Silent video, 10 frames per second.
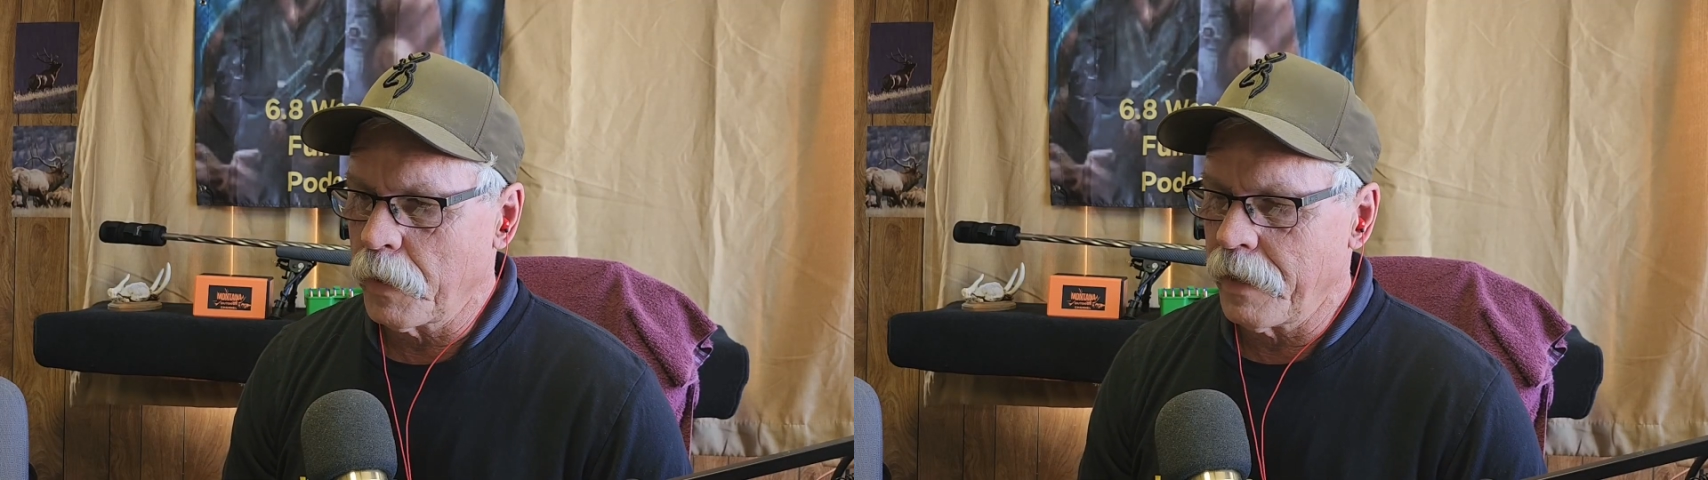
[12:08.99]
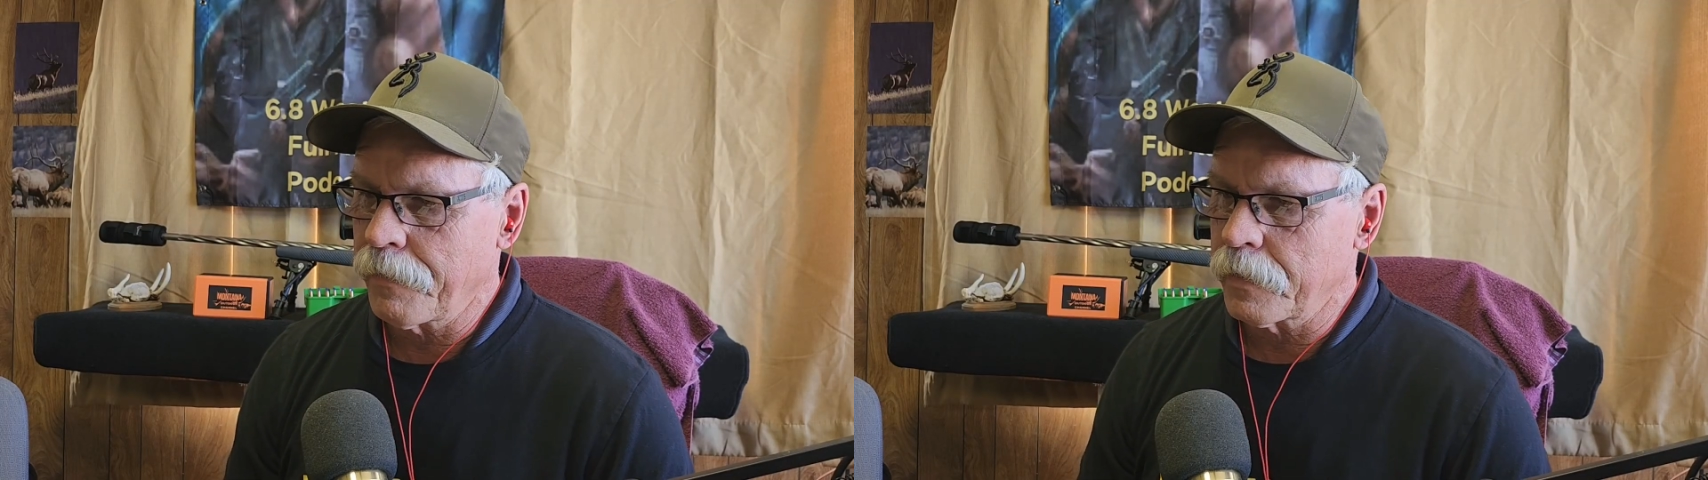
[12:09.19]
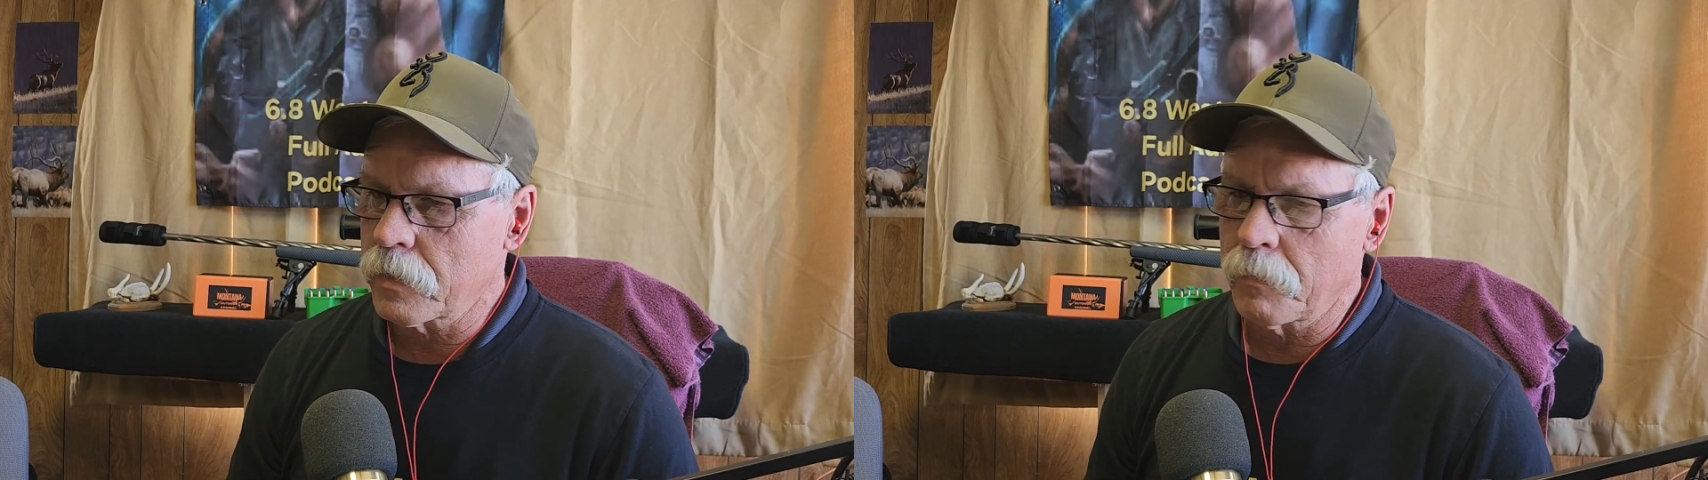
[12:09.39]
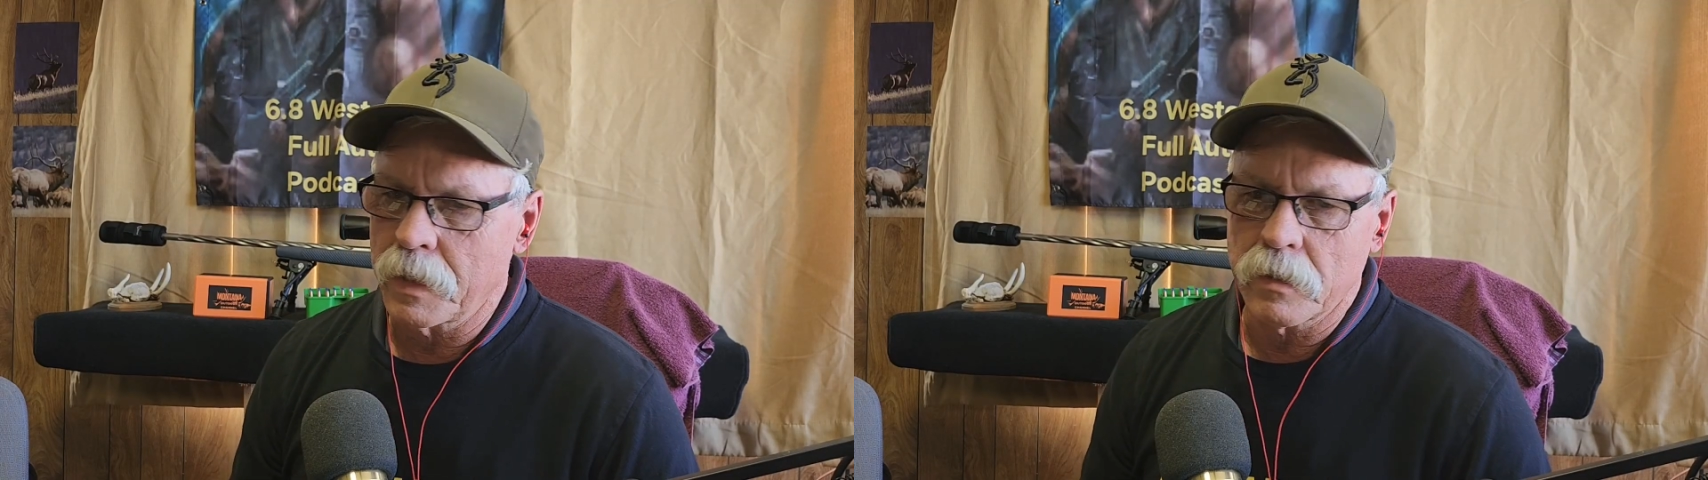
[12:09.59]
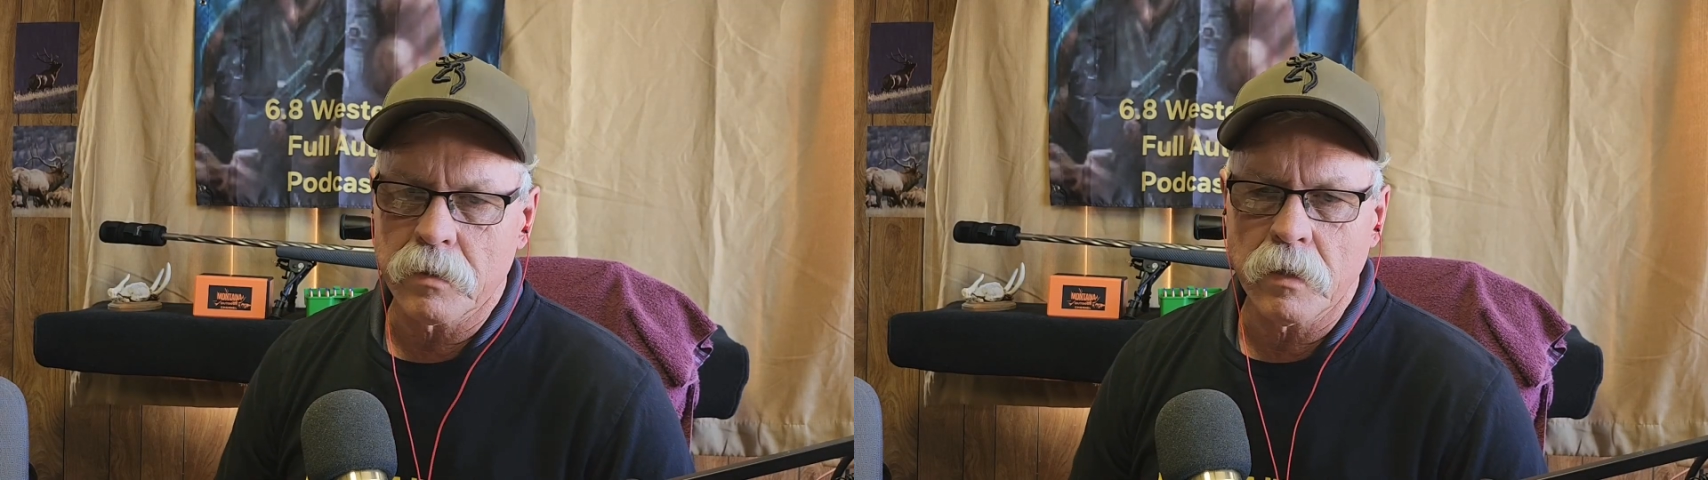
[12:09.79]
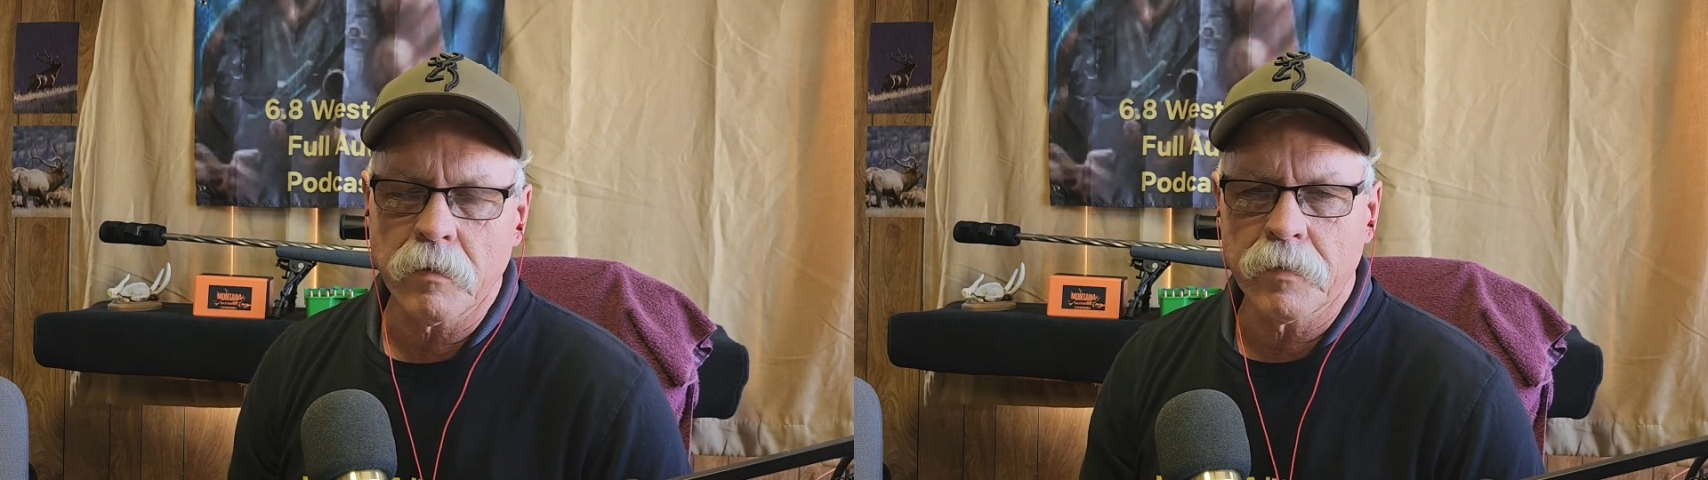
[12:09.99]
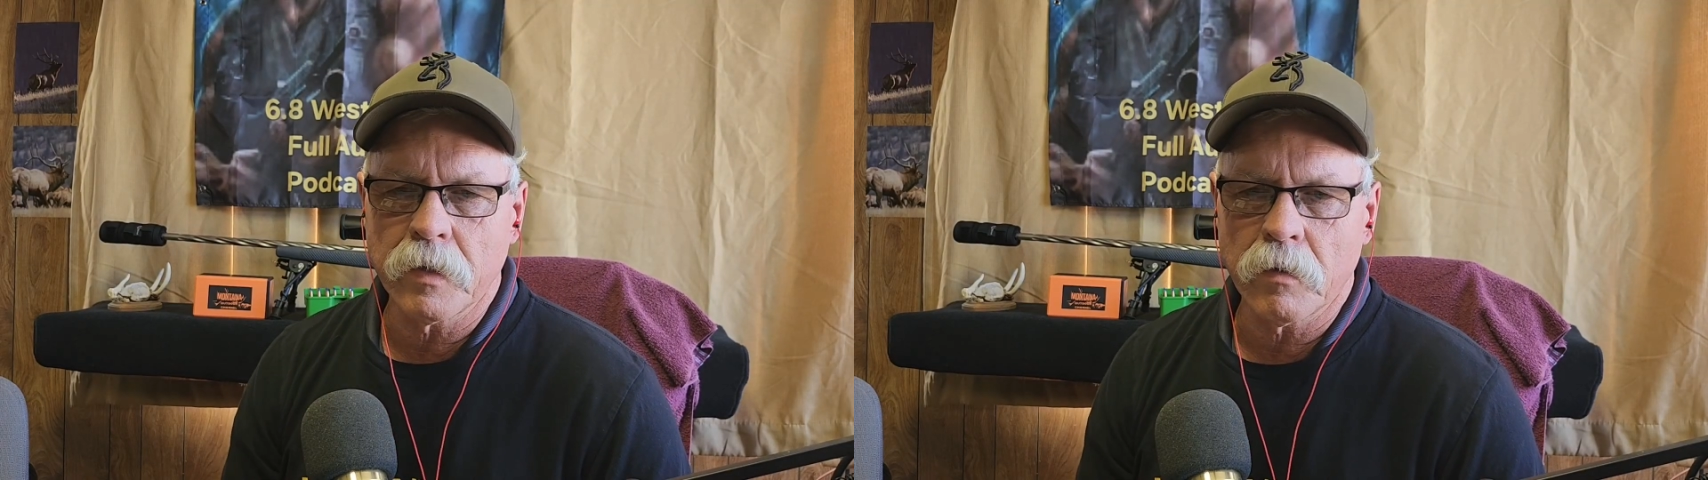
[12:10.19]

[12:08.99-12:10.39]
pay for some of this stuff,